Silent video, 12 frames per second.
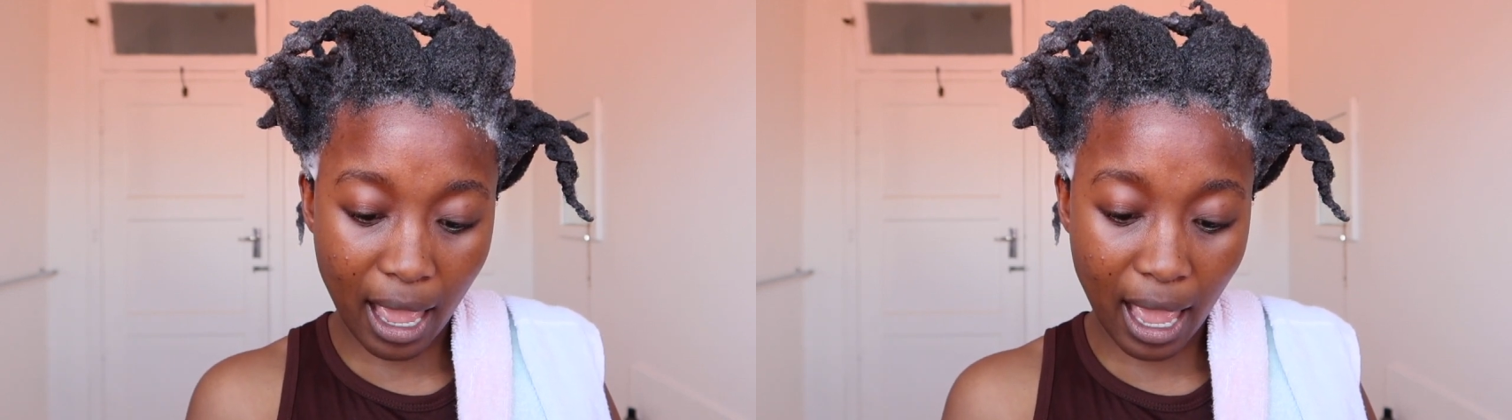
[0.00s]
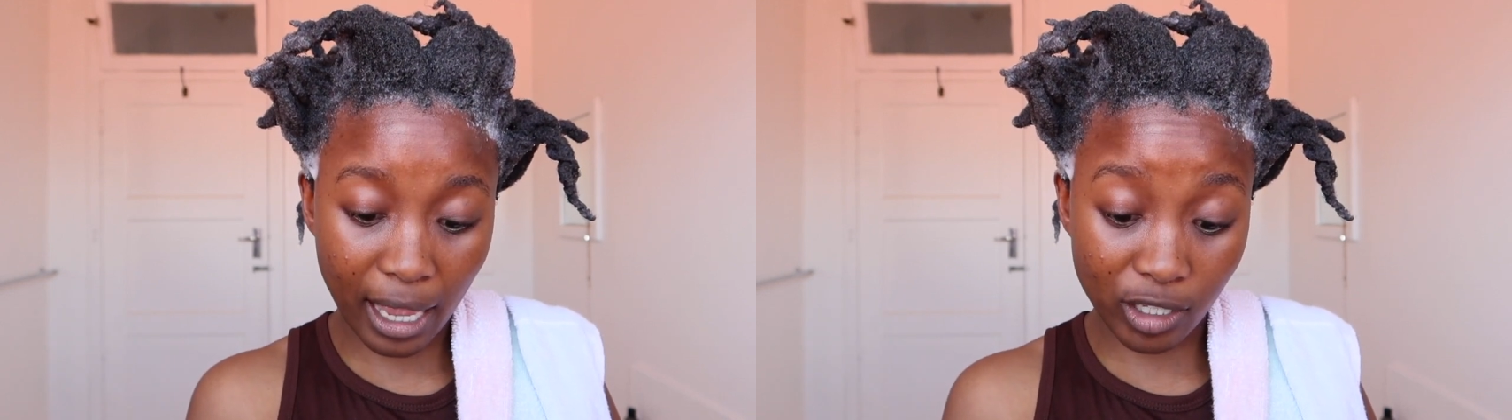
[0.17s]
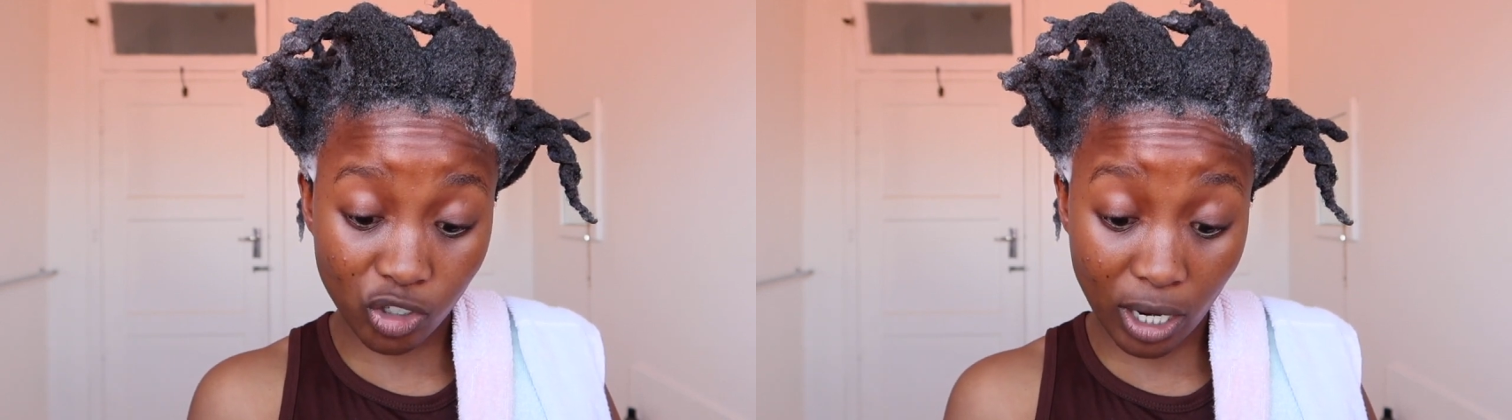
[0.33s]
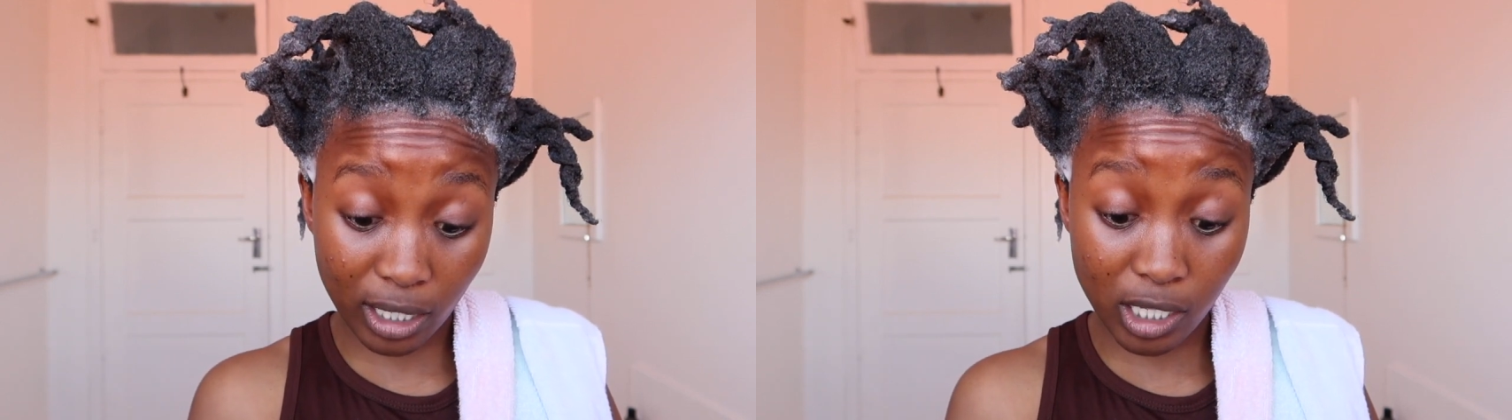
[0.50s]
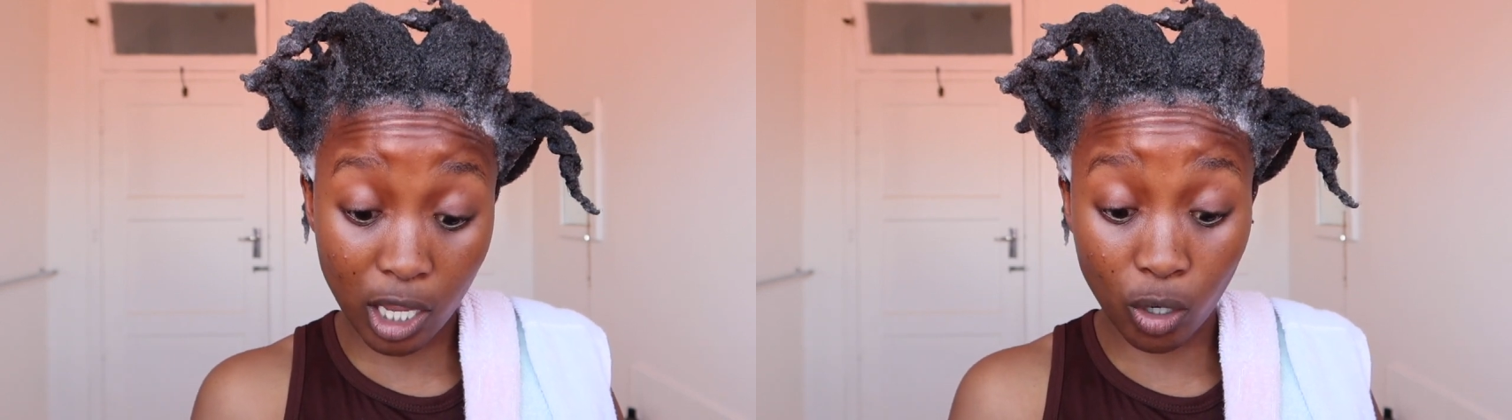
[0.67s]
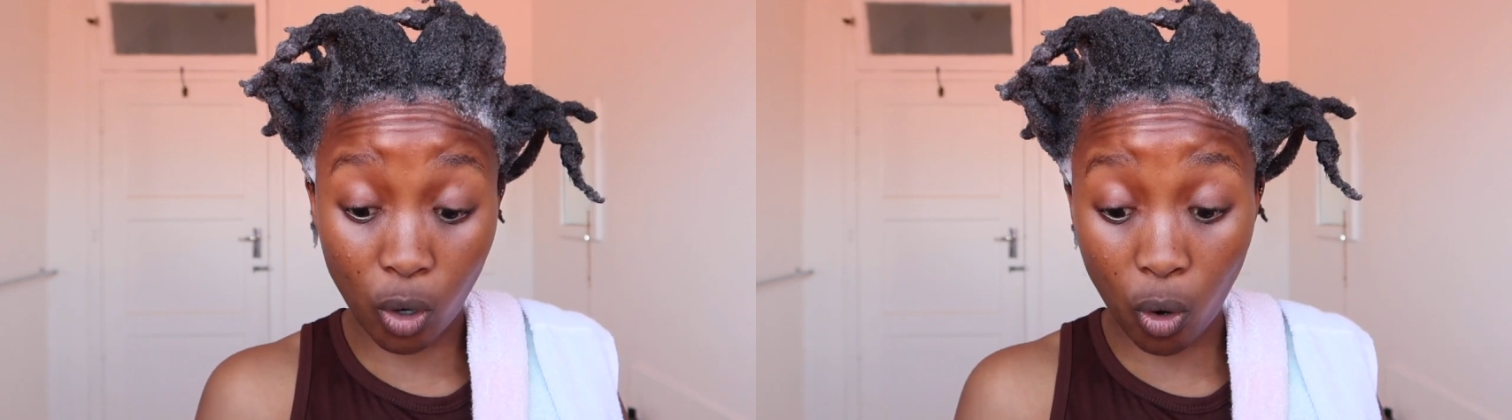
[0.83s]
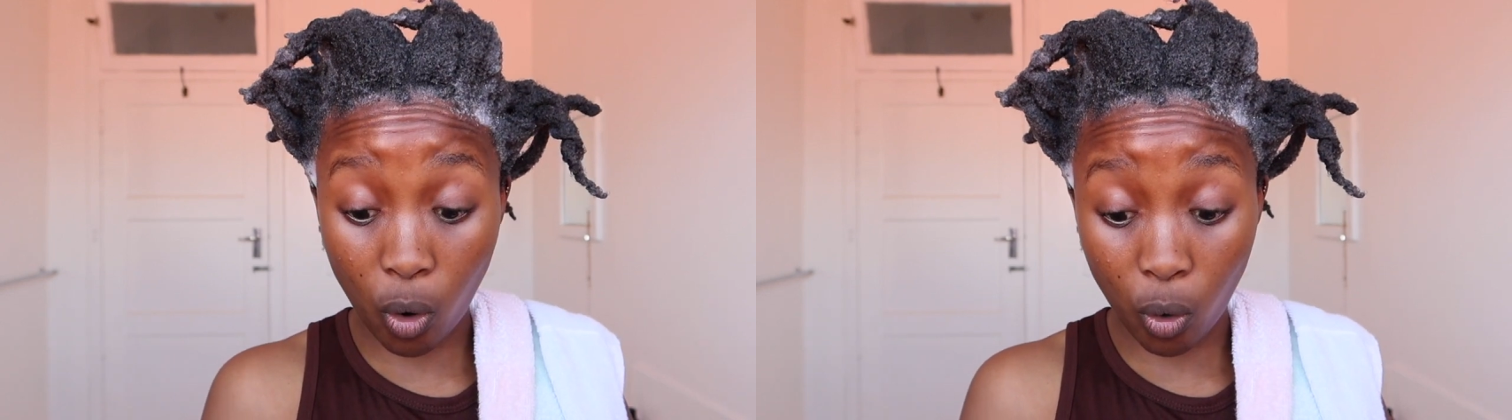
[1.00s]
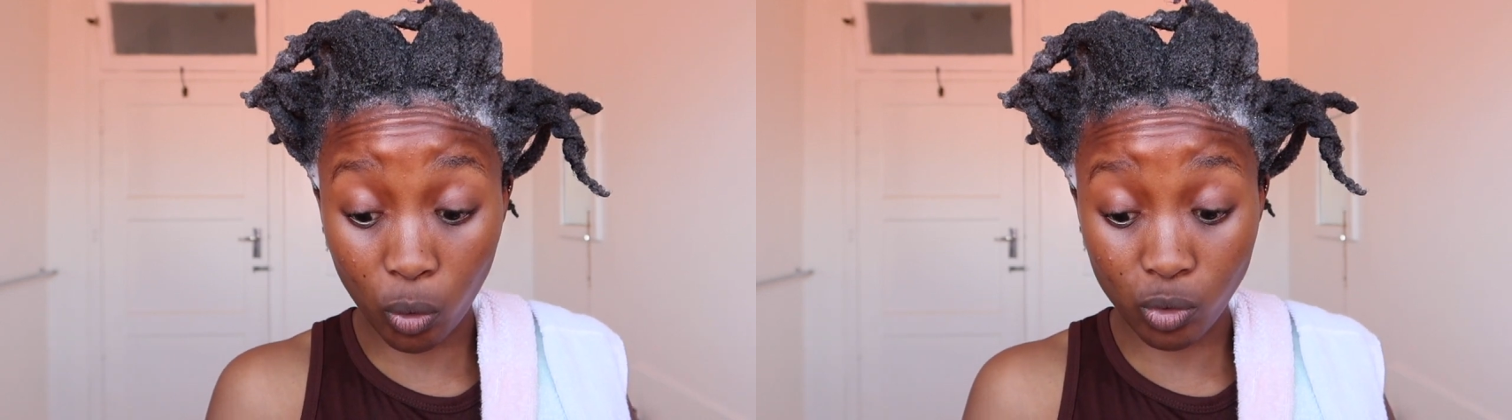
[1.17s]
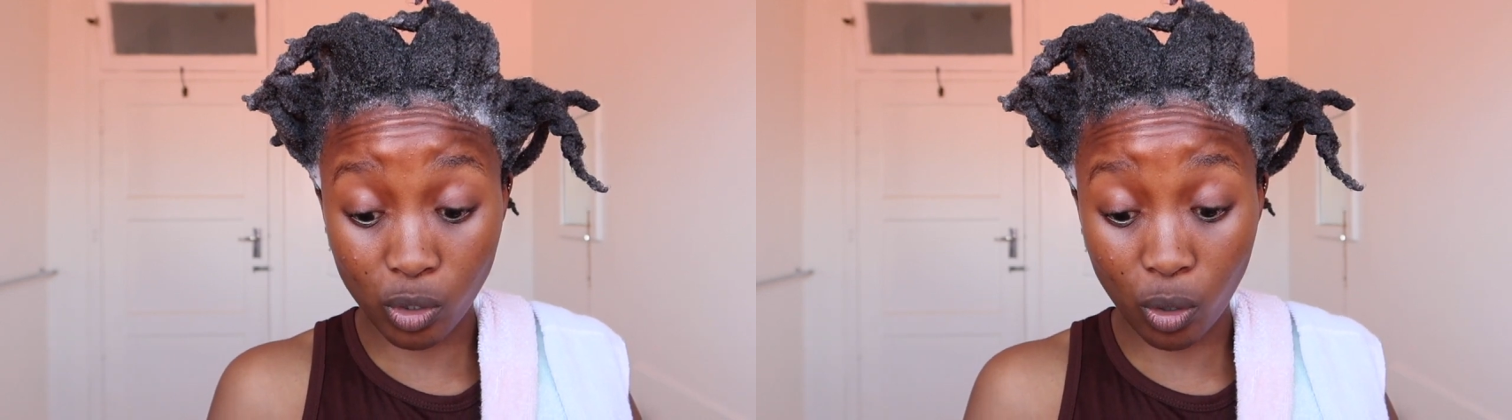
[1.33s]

extracts and holds